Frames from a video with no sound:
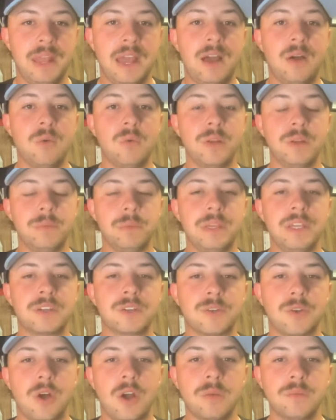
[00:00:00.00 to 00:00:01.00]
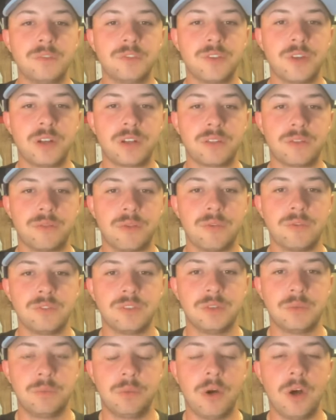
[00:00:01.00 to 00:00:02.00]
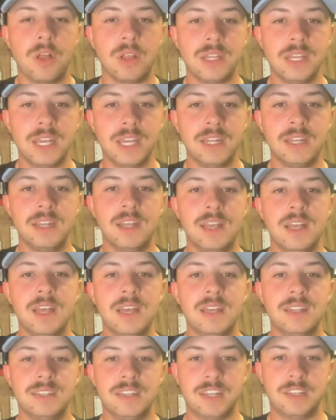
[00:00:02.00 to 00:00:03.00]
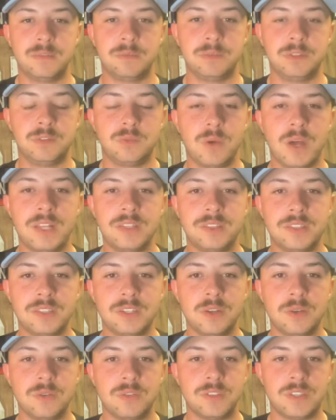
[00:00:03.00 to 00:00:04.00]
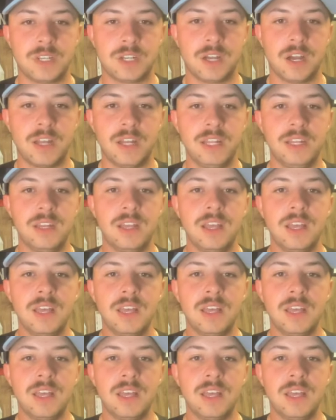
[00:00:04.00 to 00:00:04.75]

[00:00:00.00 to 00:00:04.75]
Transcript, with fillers: Now, when Pete Crow Armstrong throws the ball in, Dansby Swanson goes to cut it,